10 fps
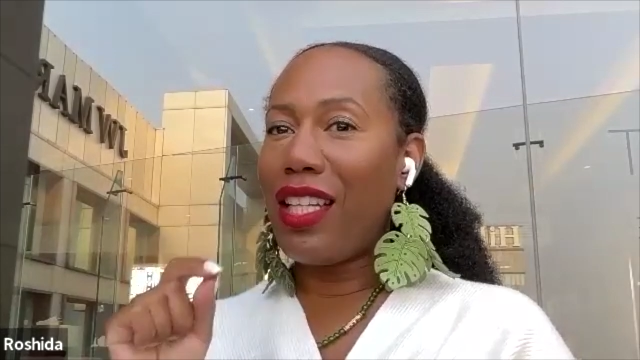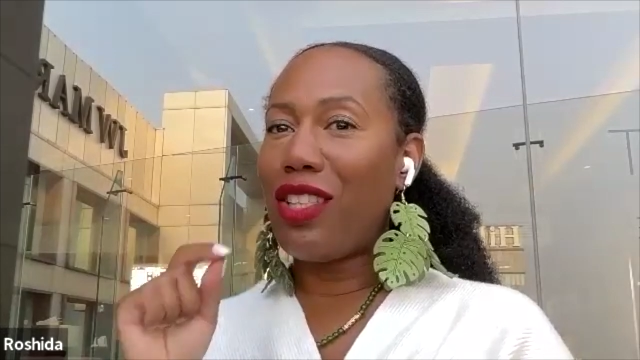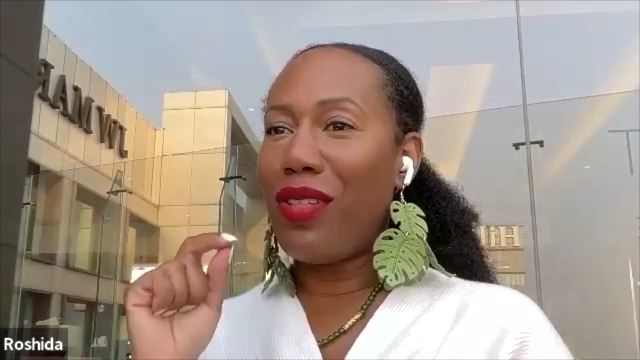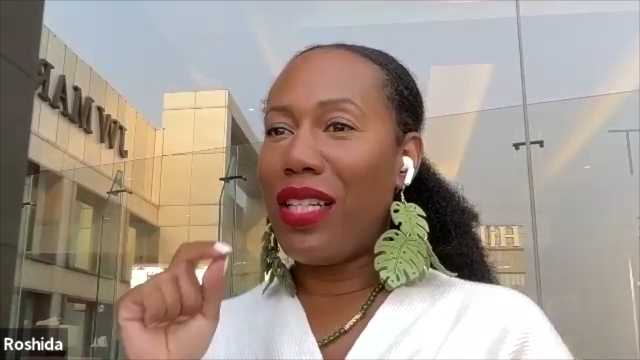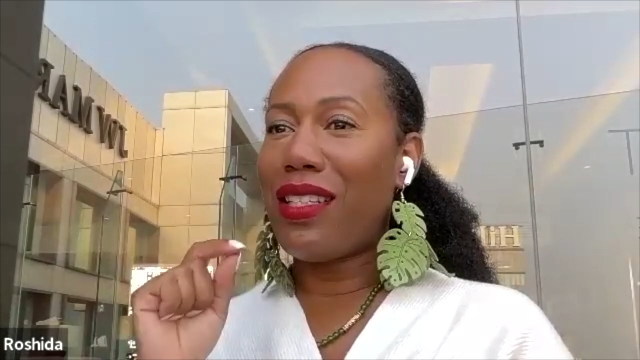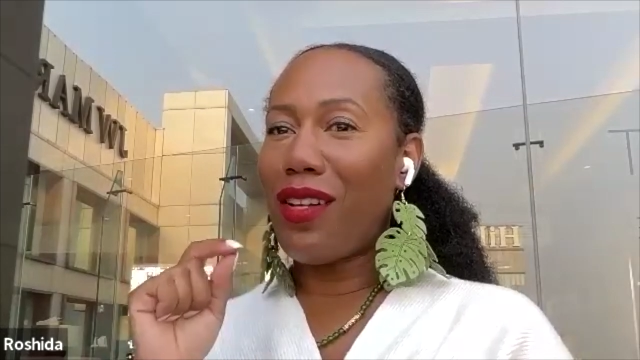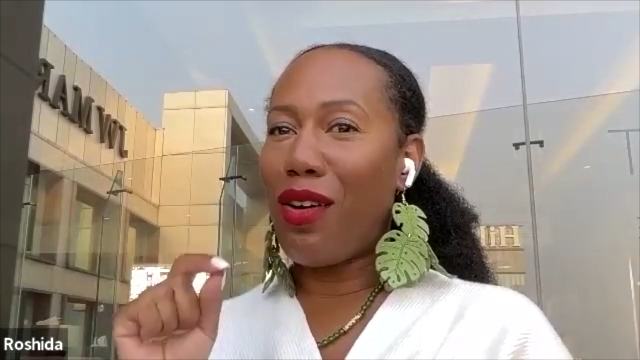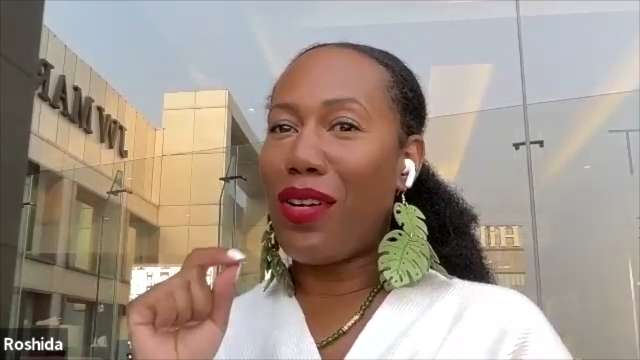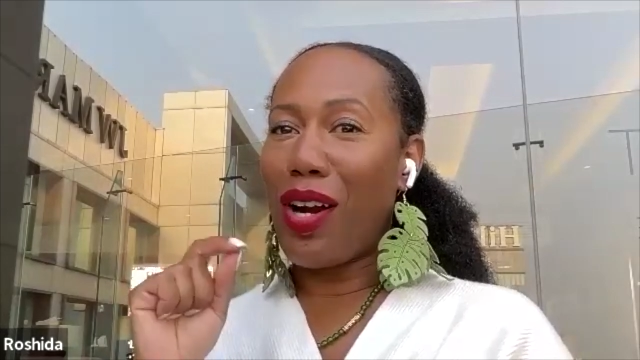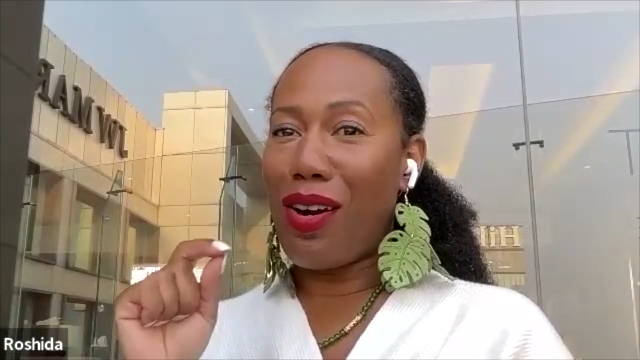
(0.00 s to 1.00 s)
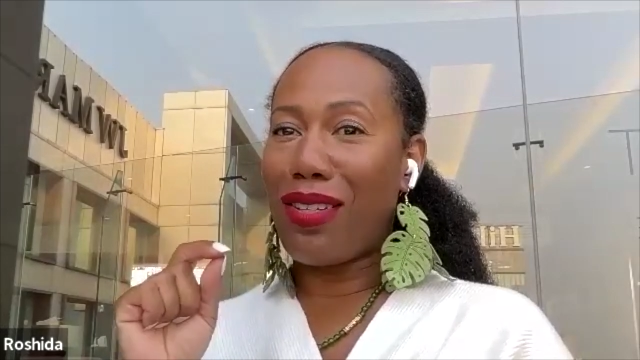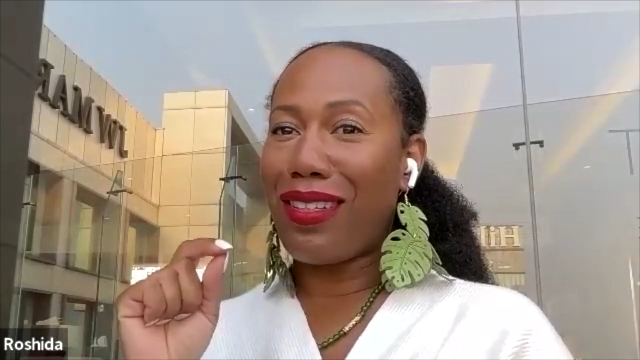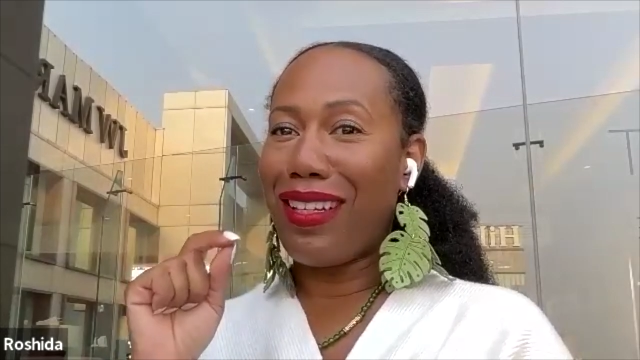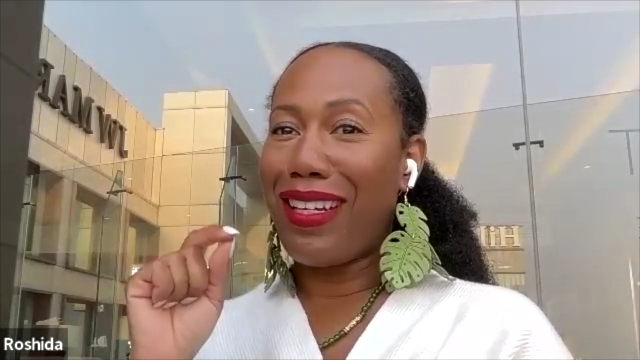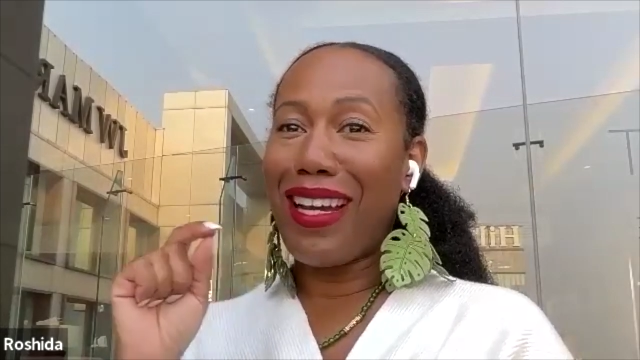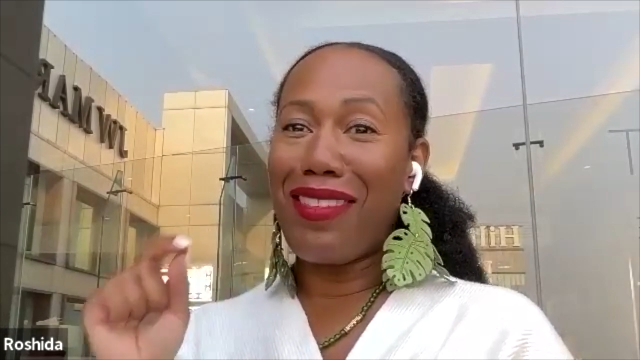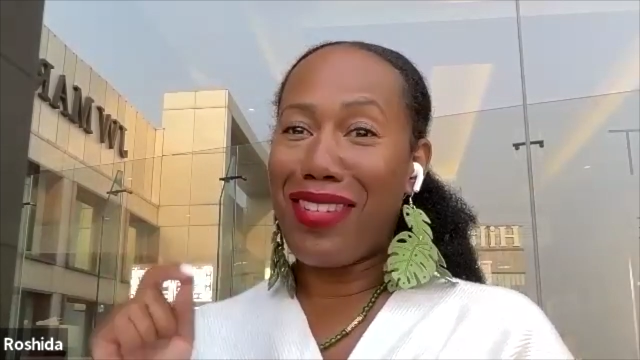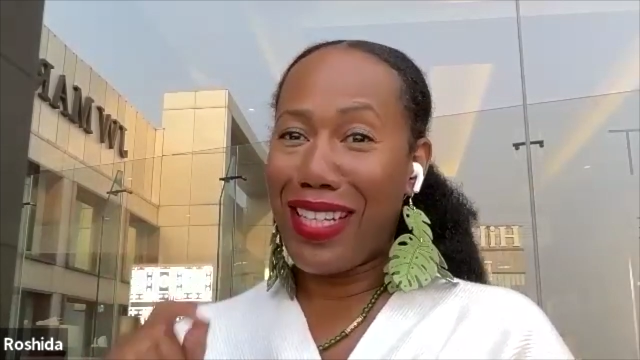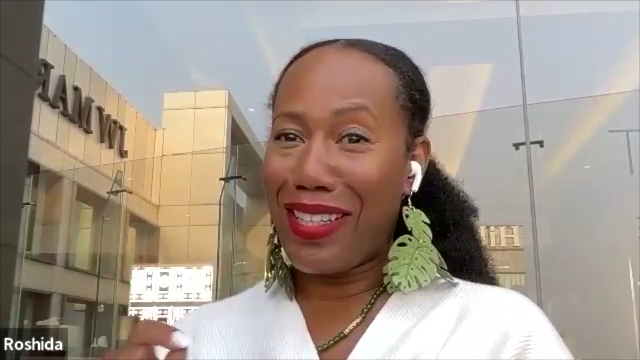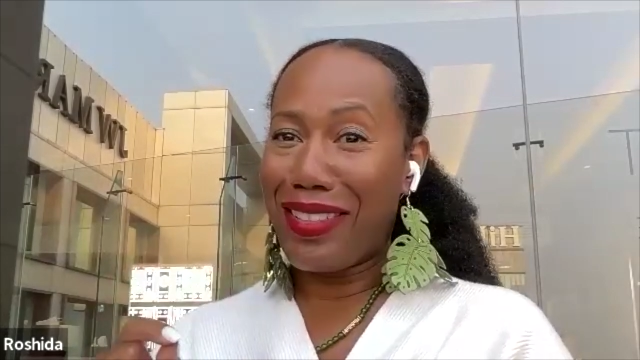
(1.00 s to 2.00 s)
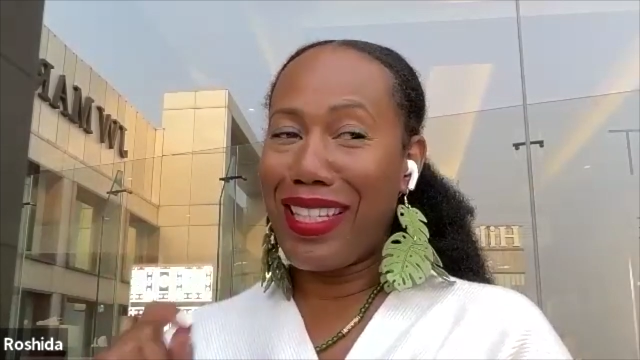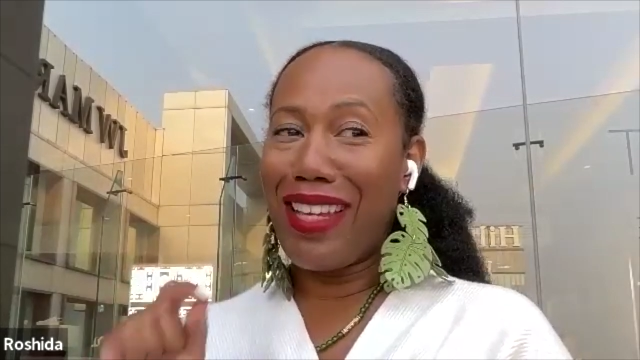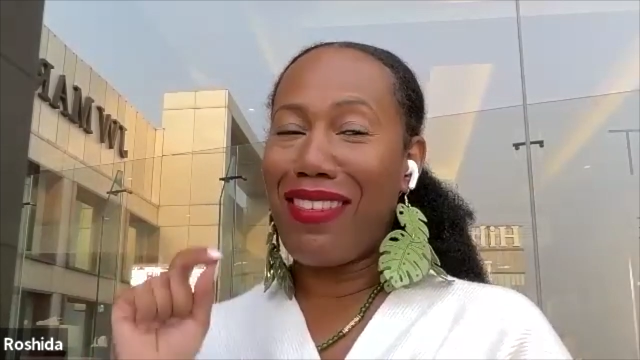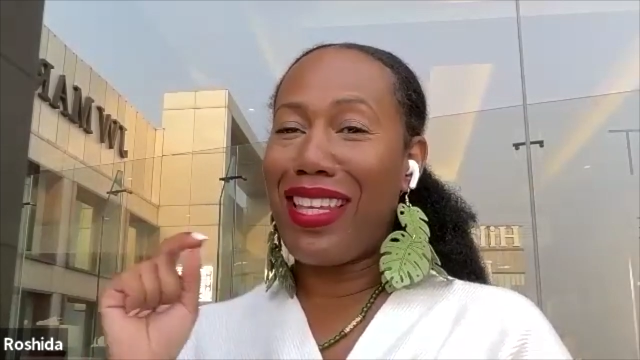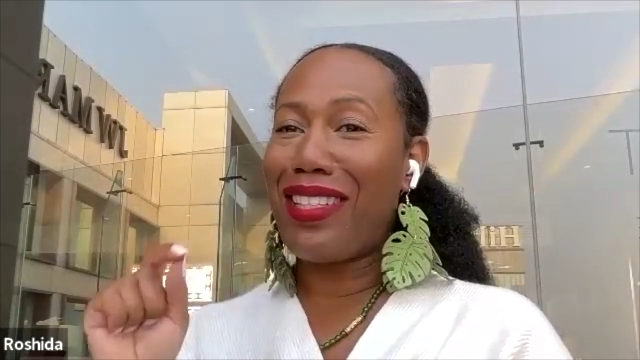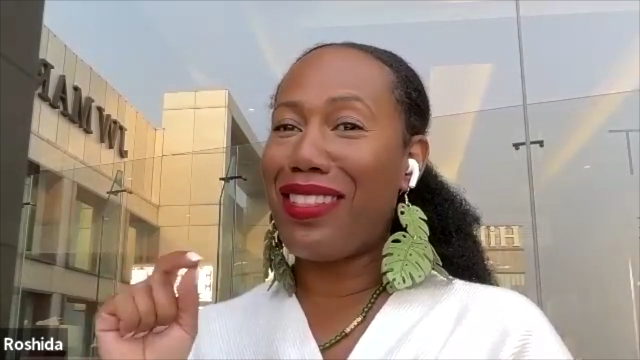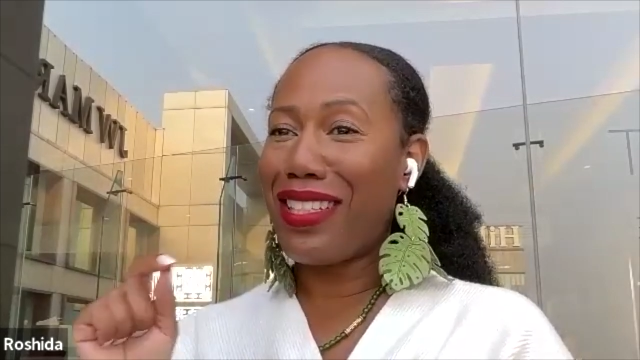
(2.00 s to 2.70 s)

about the things you need to know but aren't in any videos,